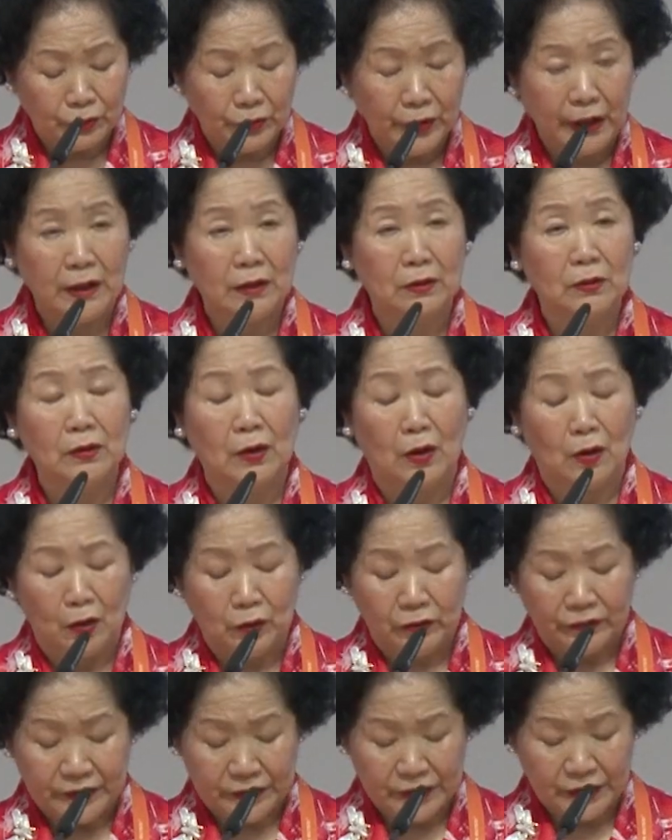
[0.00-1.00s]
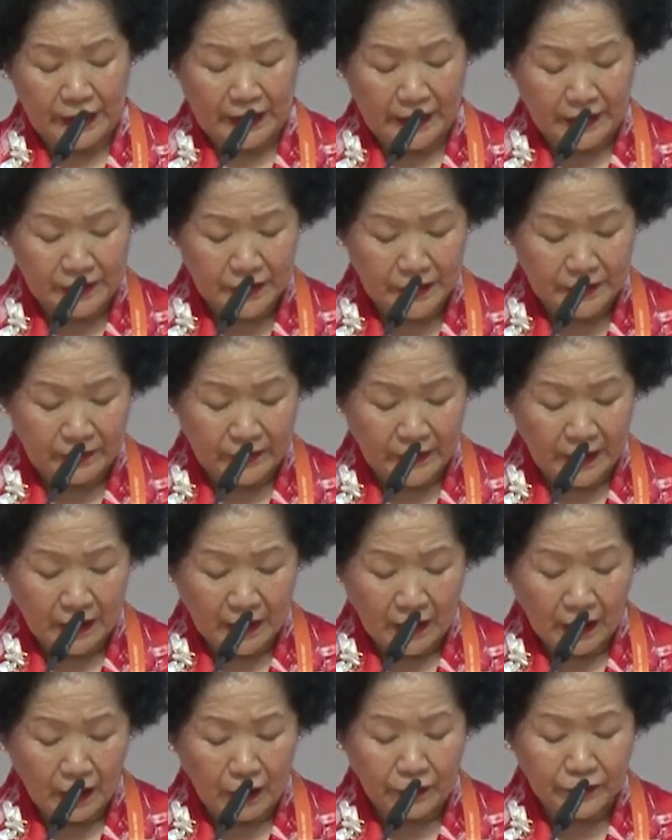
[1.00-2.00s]
real oversight
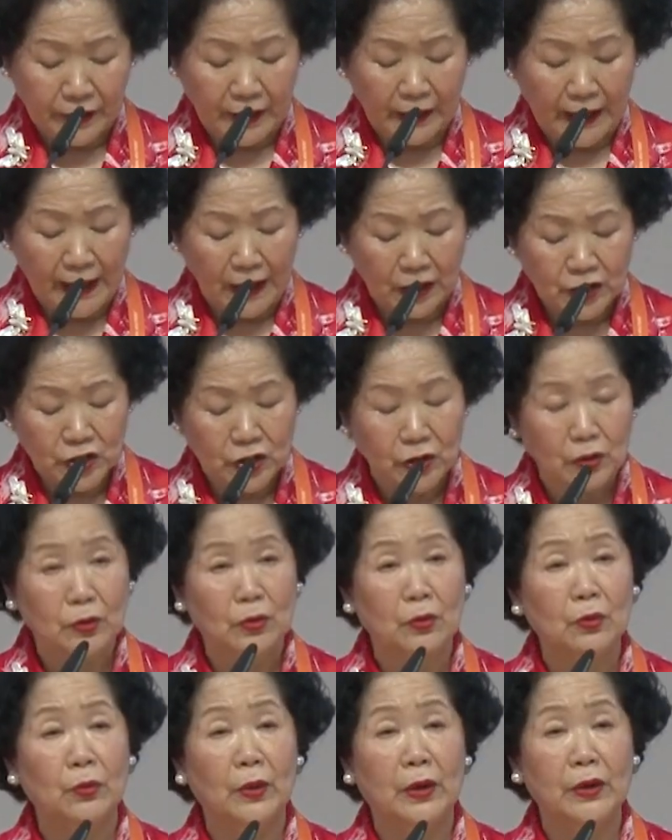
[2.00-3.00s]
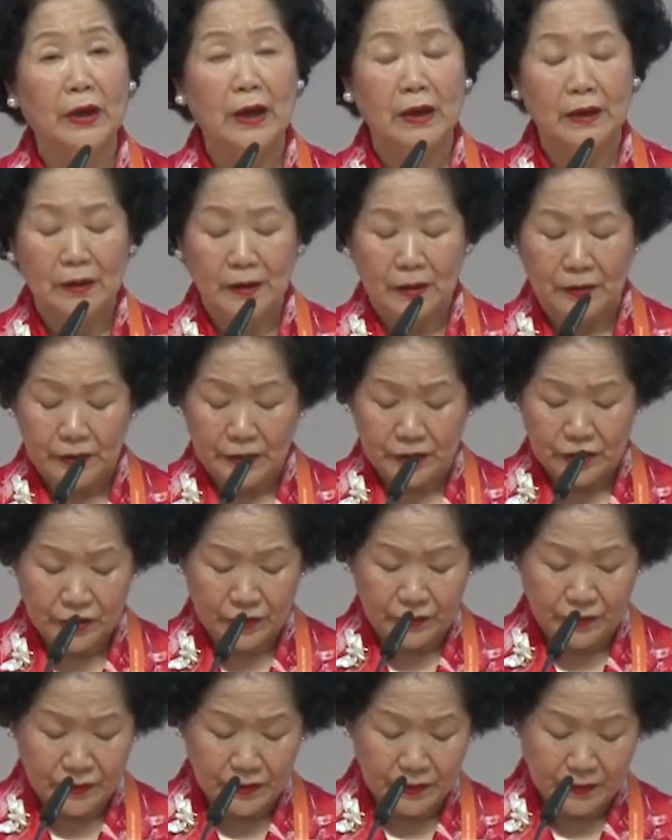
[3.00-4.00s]
of their actual working
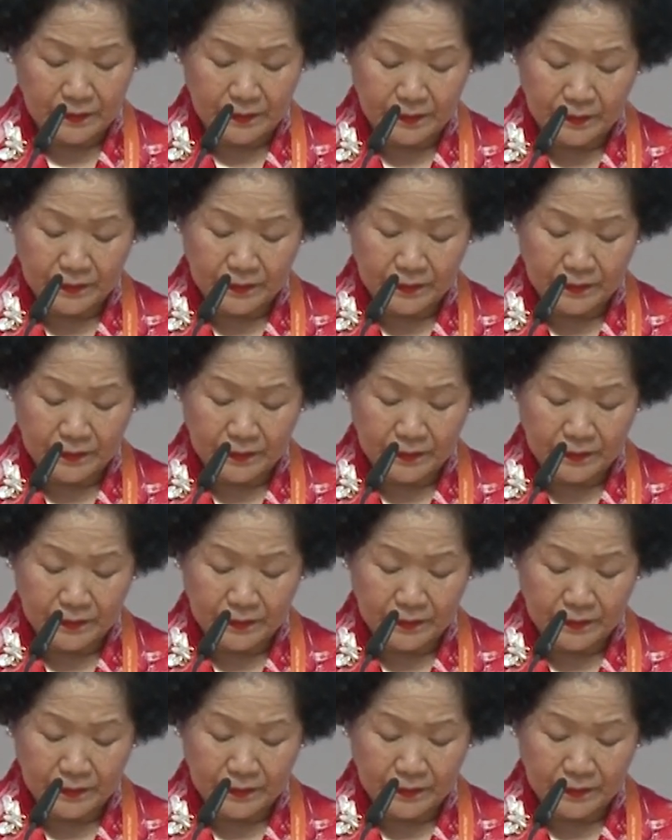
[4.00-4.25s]
conditions.